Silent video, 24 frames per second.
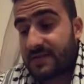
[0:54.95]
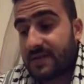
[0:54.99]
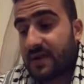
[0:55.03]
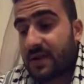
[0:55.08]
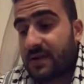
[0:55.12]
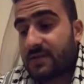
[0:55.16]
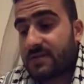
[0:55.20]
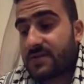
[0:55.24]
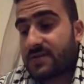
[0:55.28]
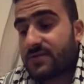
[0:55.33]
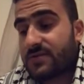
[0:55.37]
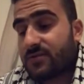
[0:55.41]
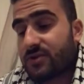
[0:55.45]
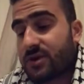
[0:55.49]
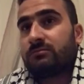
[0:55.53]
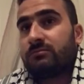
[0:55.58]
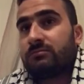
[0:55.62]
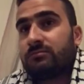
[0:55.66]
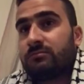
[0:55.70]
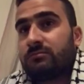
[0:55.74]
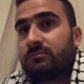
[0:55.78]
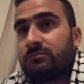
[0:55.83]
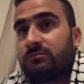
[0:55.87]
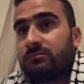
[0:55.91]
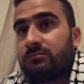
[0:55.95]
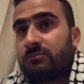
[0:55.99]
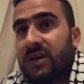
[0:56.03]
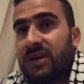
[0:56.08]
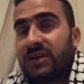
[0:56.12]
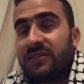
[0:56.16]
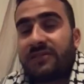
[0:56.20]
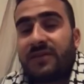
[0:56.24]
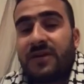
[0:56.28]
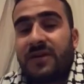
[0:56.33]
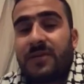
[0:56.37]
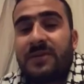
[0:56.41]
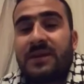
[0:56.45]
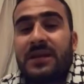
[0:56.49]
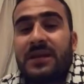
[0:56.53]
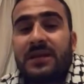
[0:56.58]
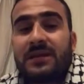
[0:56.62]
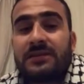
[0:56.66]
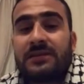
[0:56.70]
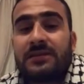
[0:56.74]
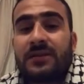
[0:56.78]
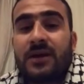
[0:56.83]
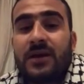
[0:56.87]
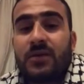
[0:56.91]
Gaza. Sorry, my family
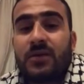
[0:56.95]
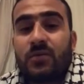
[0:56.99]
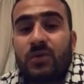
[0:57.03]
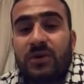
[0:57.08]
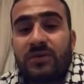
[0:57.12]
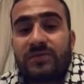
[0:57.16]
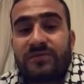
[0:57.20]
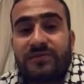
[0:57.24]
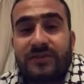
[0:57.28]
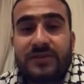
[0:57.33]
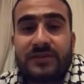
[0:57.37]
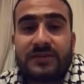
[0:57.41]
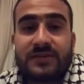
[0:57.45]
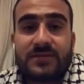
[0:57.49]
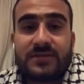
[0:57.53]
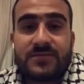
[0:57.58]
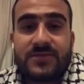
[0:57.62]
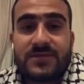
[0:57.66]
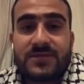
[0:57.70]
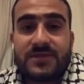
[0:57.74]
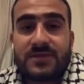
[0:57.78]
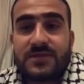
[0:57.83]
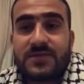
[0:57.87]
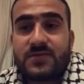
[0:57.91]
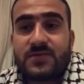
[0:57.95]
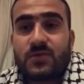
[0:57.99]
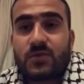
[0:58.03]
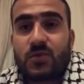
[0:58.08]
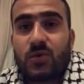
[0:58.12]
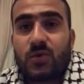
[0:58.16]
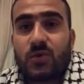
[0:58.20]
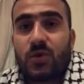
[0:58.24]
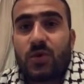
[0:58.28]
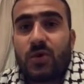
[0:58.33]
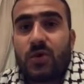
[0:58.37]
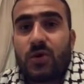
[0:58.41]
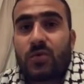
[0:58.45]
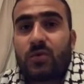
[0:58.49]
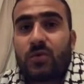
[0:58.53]
and I were victims in this war.